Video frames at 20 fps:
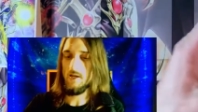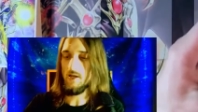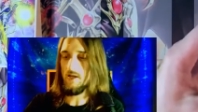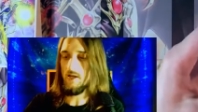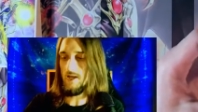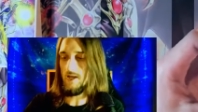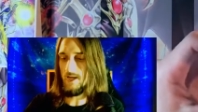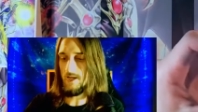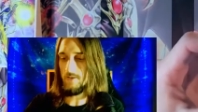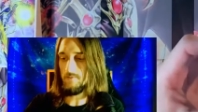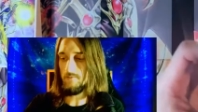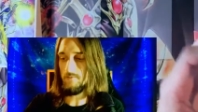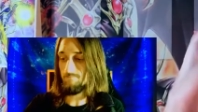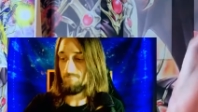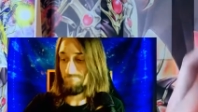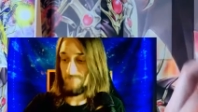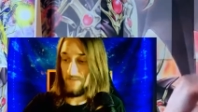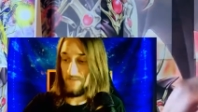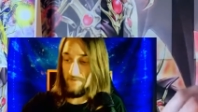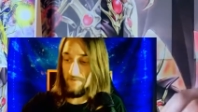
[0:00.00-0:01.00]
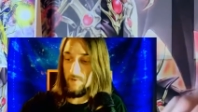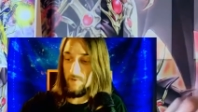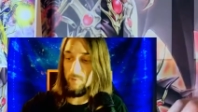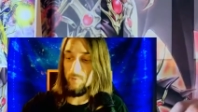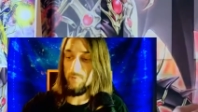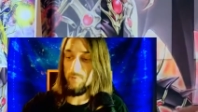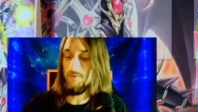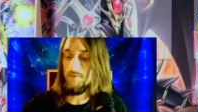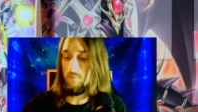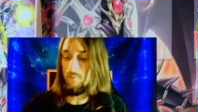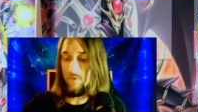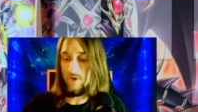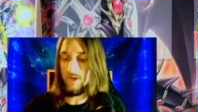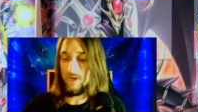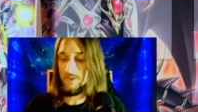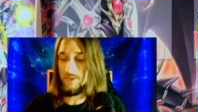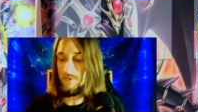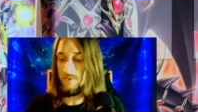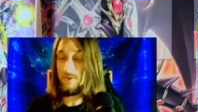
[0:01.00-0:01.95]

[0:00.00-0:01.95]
And if you really want to, you